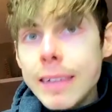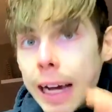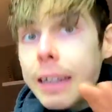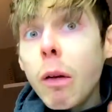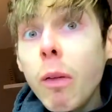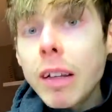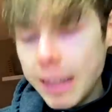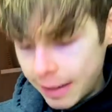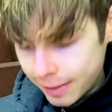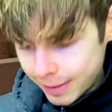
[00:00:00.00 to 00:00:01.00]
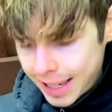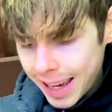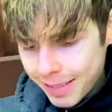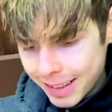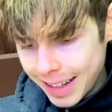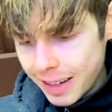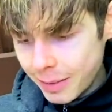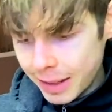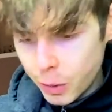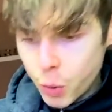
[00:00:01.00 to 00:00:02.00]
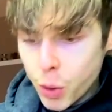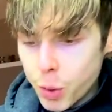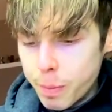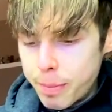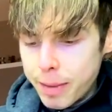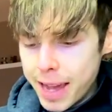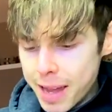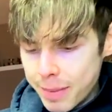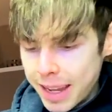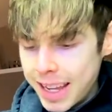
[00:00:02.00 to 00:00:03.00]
I don't want it. Okay, but here we go. Ooh, baby.